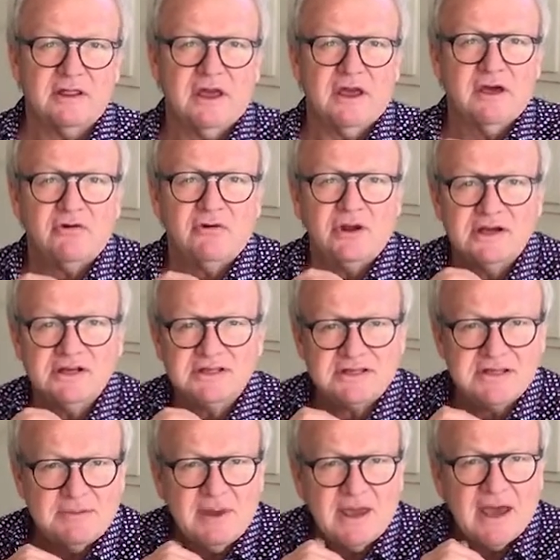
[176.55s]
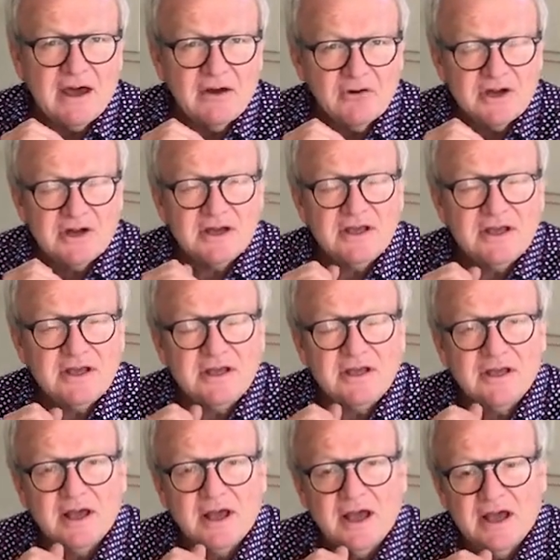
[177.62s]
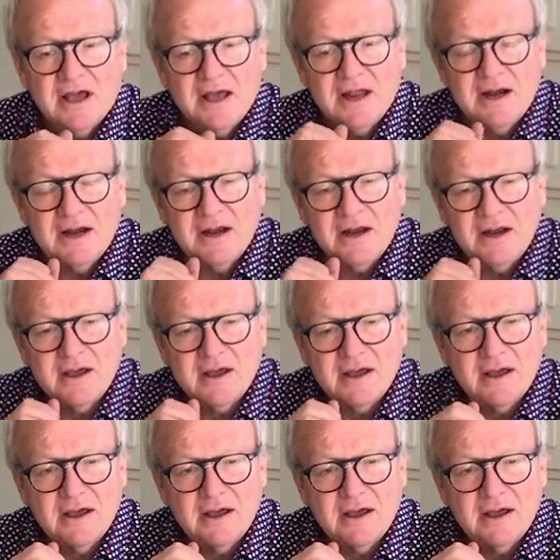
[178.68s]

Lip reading: the area is semi-arid, and